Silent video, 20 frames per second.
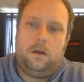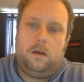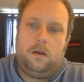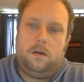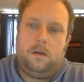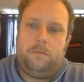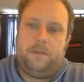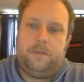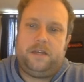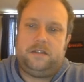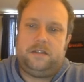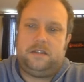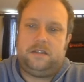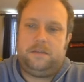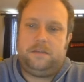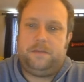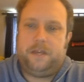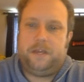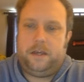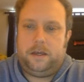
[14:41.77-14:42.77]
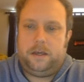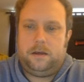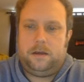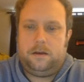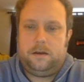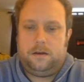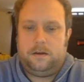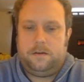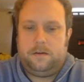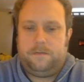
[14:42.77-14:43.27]
BCP
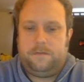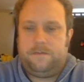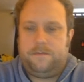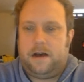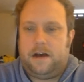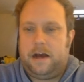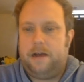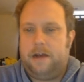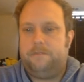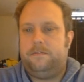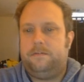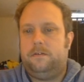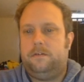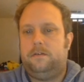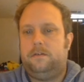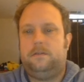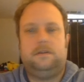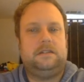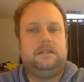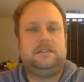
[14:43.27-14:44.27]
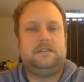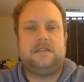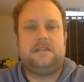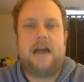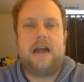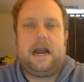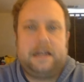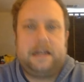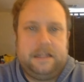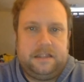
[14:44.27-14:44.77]
5 is
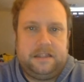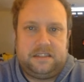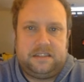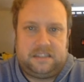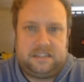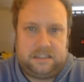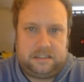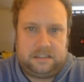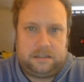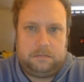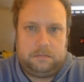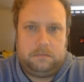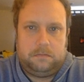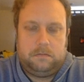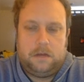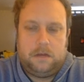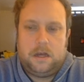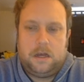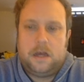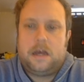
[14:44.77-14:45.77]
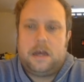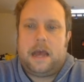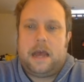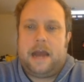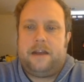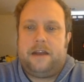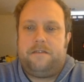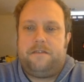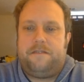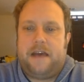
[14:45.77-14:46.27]
not in the system.
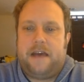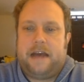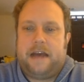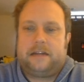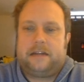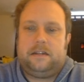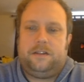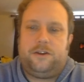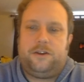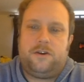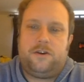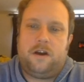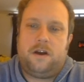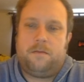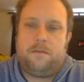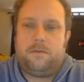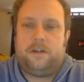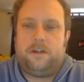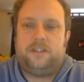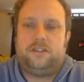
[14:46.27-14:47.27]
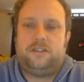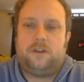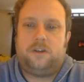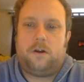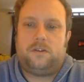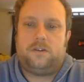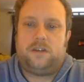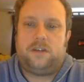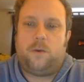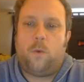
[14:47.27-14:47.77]
And in fact, their numbering
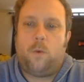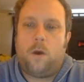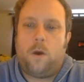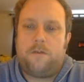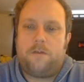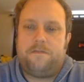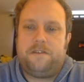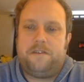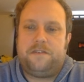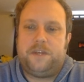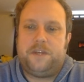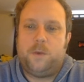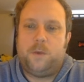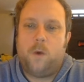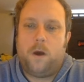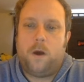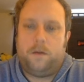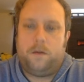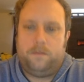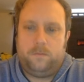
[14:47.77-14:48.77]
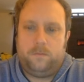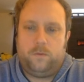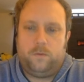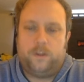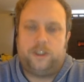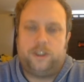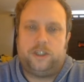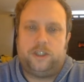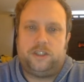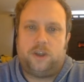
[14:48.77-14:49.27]
starts at 151,
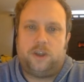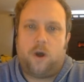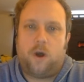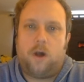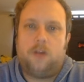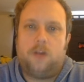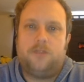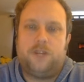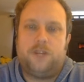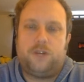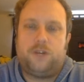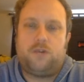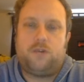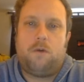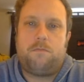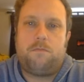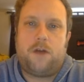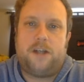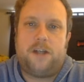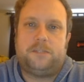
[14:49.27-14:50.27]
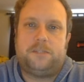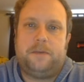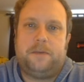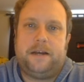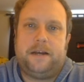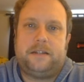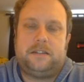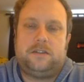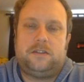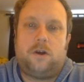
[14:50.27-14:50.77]
which is all of the Chrome
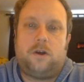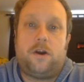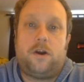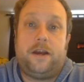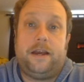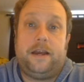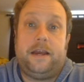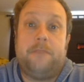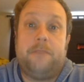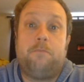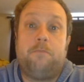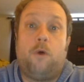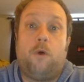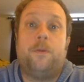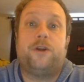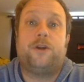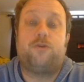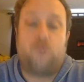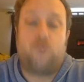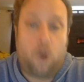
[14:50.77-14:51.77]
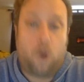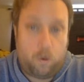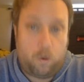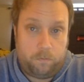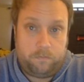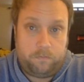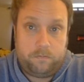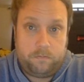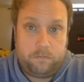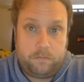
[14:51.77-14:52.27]
prospects starting in Bowman Chrome
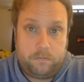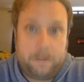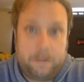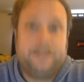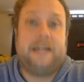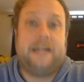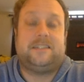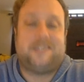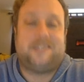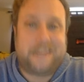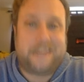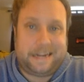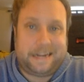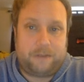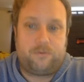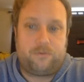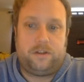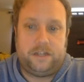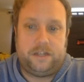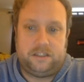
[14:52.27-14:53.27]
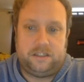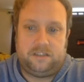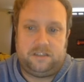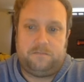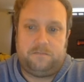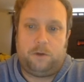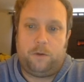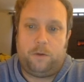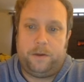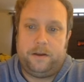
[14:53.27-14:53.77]
in that second release of
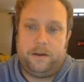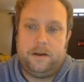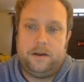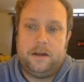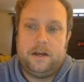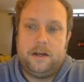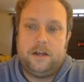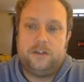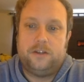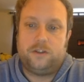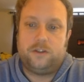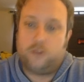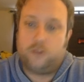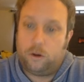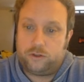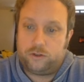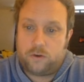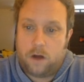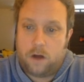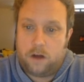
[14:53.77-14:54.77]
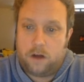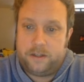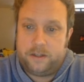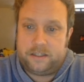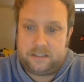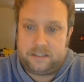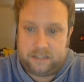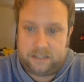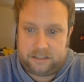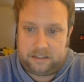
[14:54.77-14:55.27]
Bowman. So those are all in the
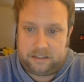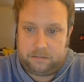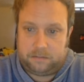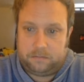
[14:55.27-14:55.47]
system.